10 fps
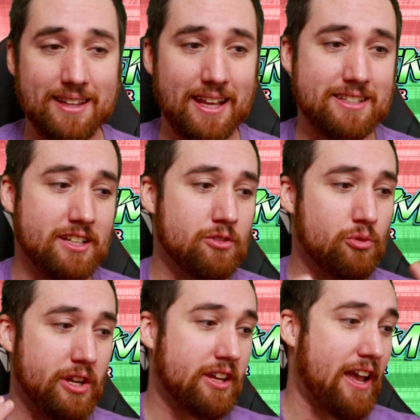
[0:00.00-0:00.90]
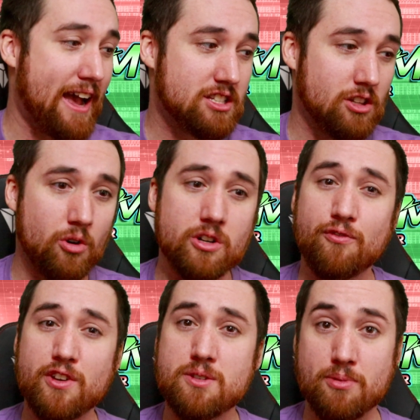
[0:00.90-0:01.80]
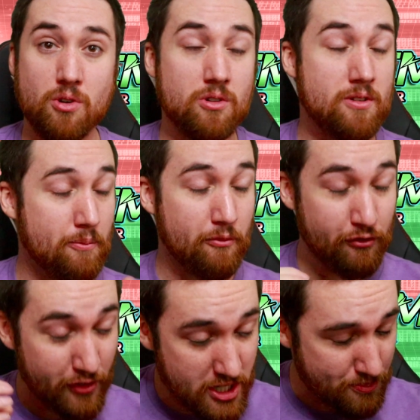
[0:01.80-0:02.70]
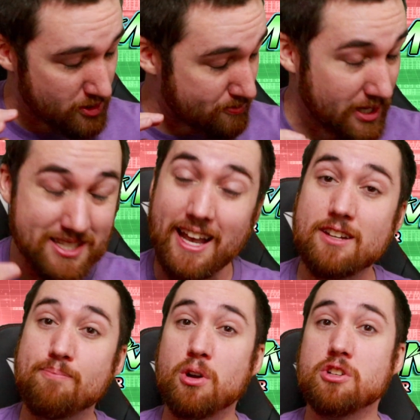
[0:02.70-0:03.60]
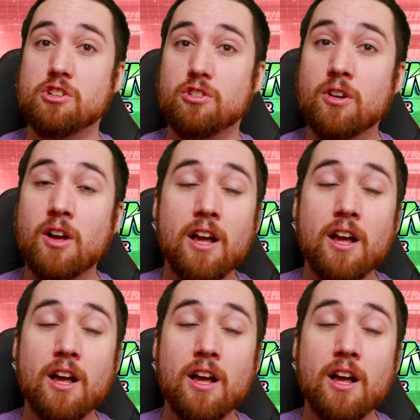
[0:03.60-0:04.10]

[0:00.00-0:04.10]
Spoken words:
They didn't recast Lawrence Fishburne because they had a personal